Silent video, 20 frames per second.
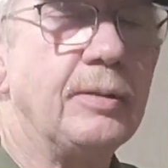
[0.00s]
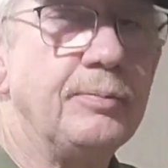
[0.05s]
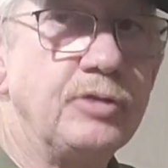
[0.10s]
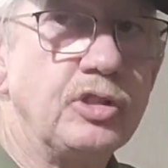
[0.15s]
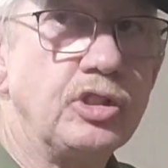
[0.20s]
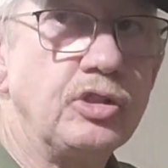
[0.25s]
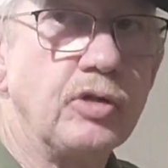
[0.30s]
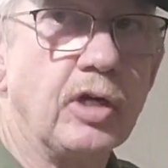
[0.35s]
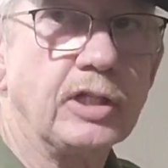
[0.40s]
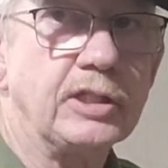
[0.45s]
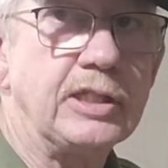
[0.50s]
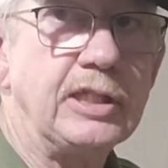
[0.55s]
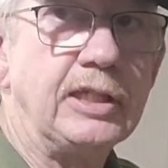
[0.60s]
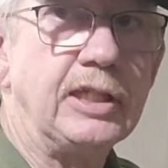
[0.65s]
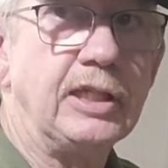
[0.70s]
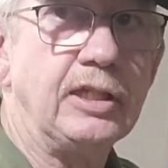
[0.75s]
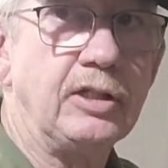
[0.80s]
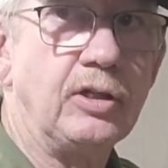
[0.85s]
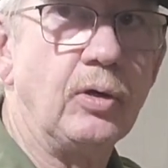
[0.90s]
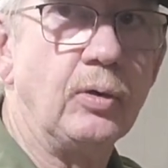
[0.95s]
obstructing
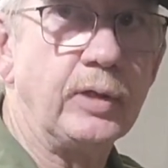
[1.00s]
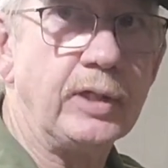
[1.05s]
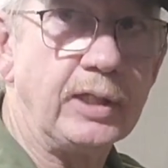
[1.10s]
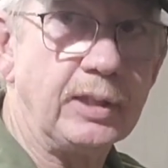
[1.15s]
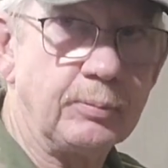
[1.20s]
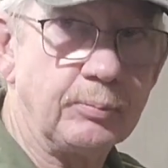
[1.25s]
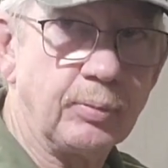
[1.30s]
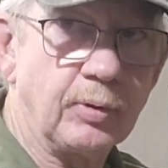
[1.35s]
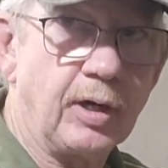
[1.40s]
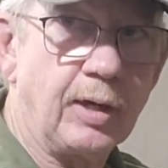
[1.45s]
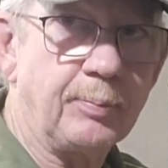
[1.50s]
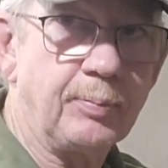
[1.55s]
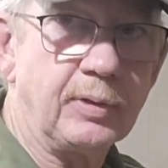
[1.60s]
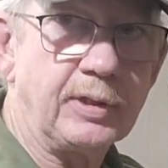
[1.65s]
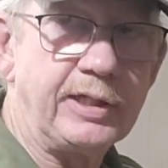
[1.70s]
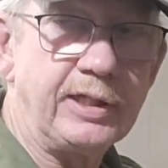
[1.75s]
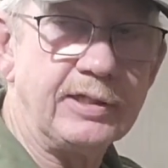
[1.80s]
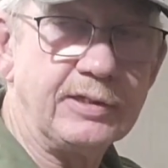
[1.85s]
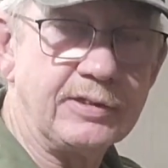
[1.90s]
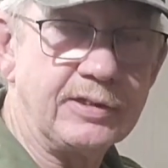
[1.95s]
it going in
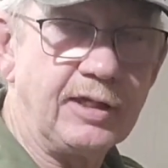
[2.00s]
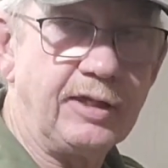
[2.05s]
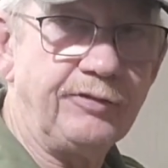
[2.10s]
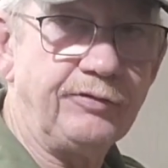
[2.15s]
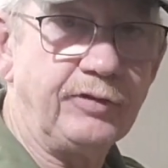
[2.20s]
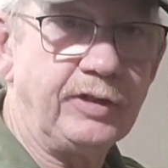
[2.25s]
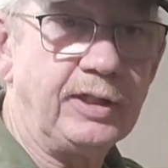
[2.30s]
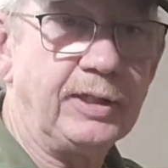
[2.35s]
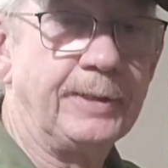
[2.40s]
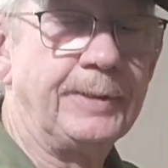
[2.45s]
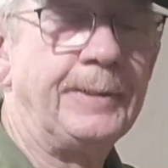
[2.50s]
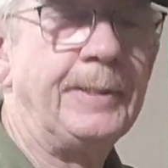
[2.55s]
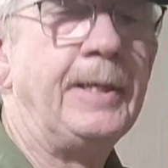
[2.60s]
properly and safely.